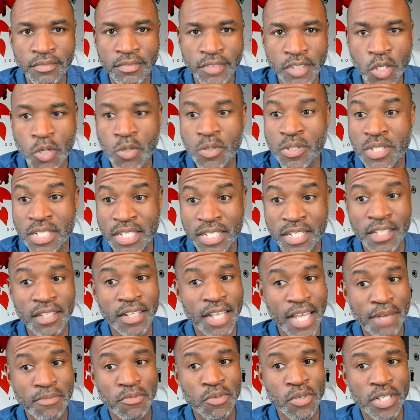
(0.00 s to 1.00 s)
goes into a
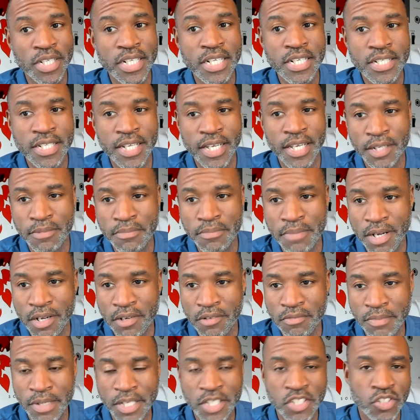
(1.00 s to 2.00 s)
lot more detail
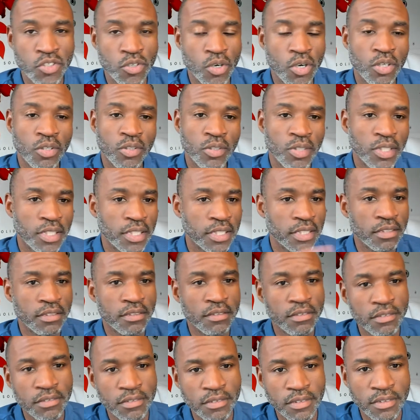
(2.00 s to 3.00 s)
about my struggle
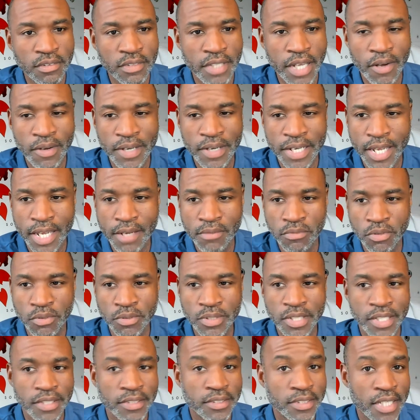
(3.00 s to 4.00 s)
and how I came through
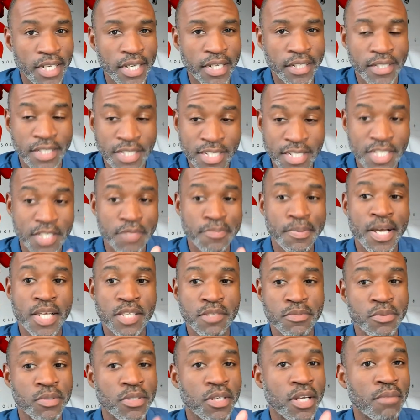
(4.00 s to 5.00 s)
the other side. Because it is
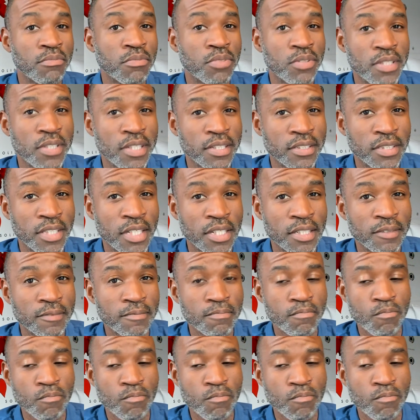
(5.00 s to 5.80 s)
possible to come through the other side.